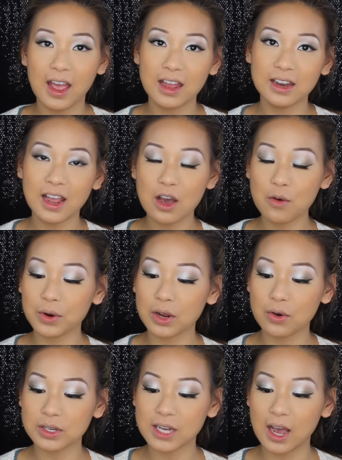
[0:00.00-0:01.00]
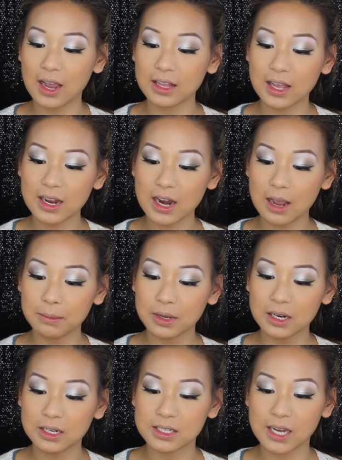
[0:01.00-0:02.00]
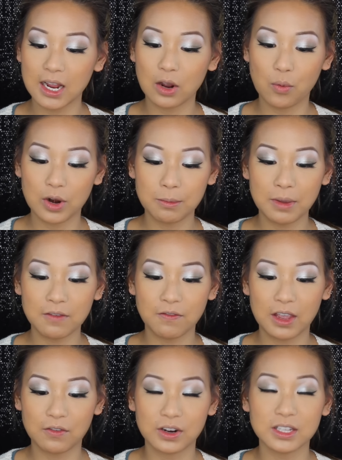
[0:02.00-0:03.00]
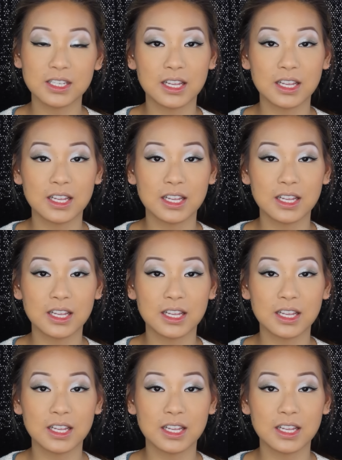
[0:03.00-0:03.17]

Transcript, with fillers: And now we're going to highlight. I'm going to take one of my favorites,